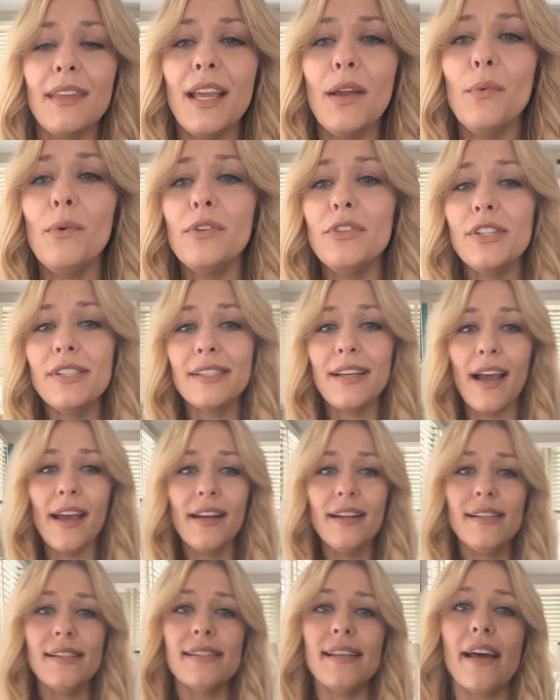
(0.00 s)
and we'll just kind
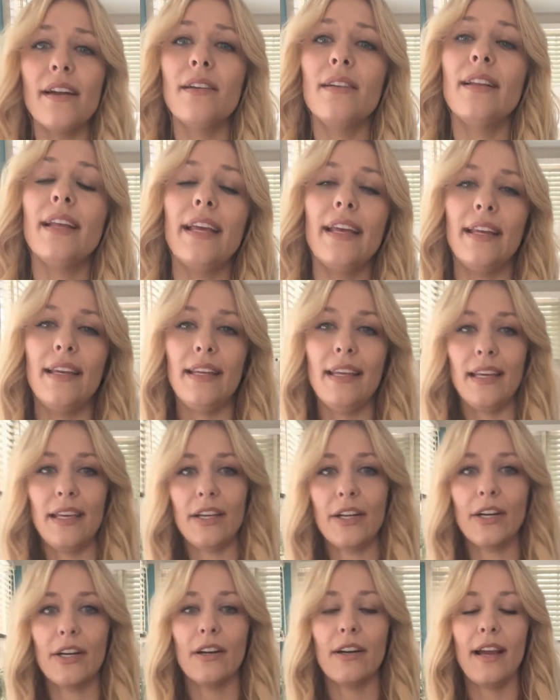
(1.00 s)
of settle in
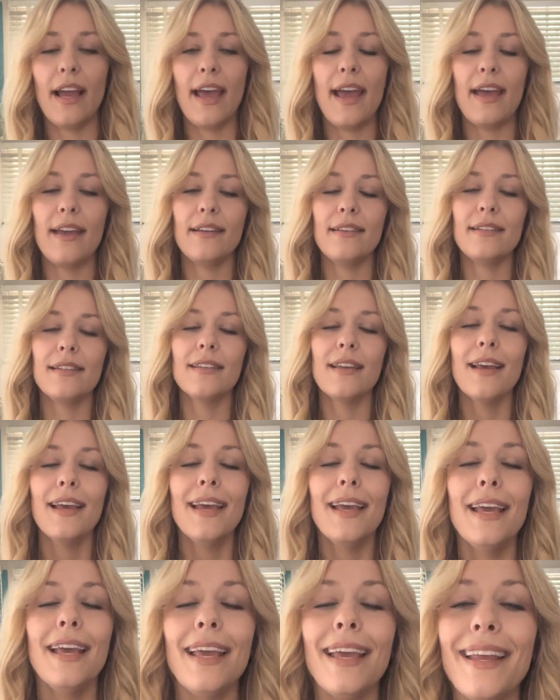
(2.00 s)
here. And
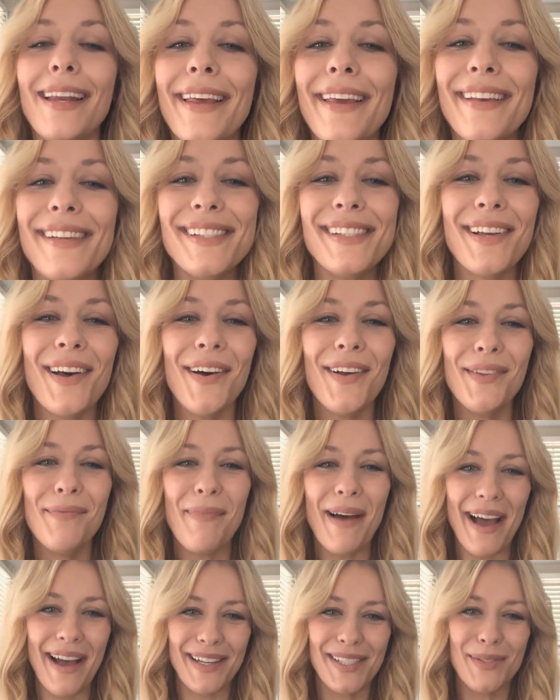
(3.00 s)
it is called
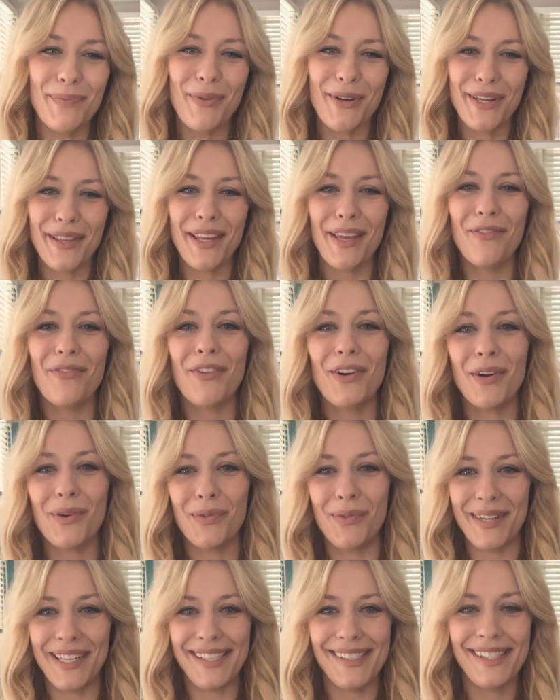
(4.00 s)
box breathing for a
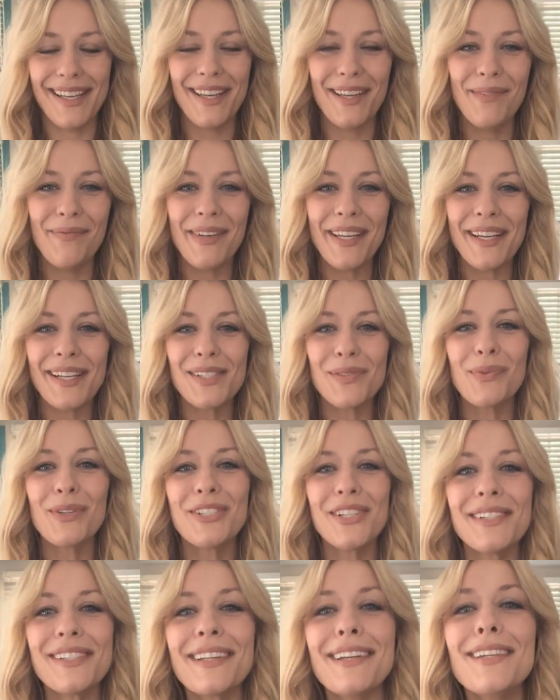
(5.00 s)
reason, because we're
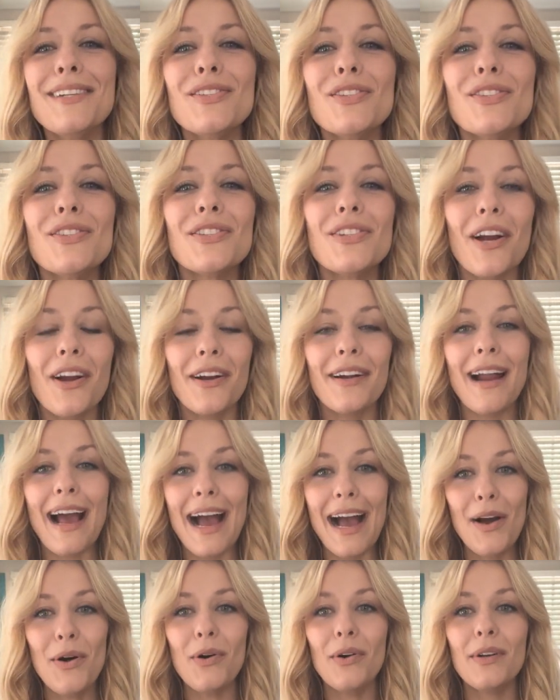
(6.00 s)
just going to start
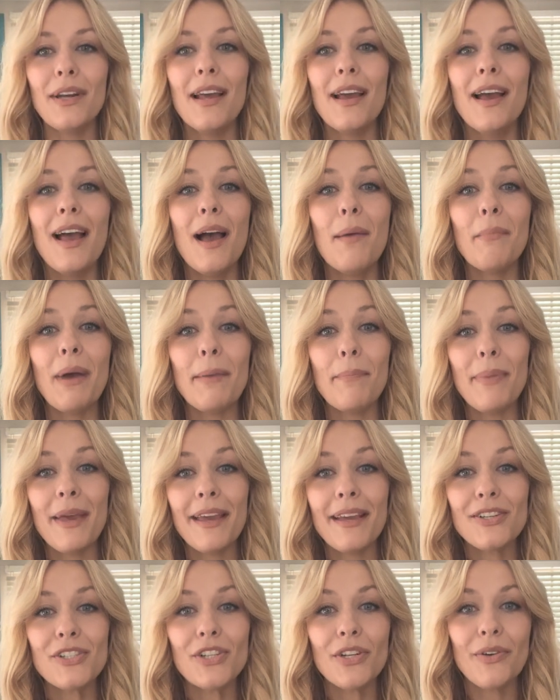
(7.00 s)
out by
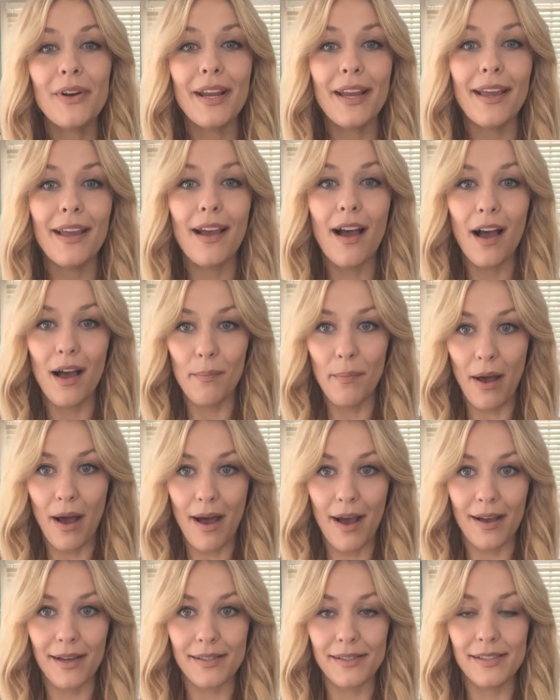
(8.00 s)
picturing a
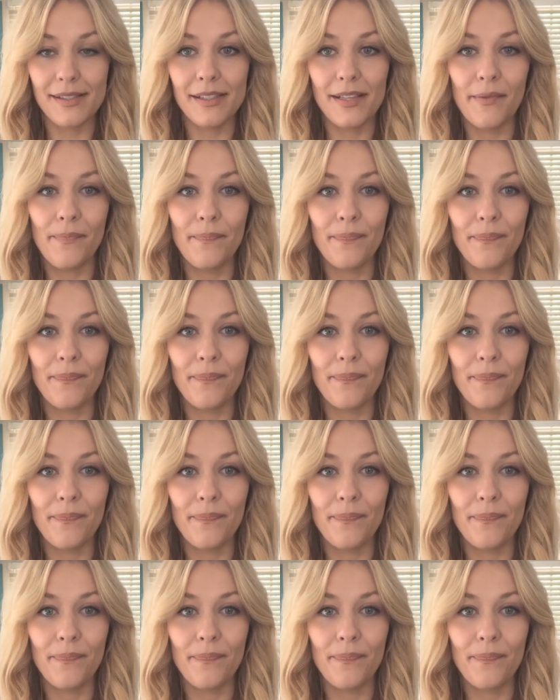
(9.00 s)
box.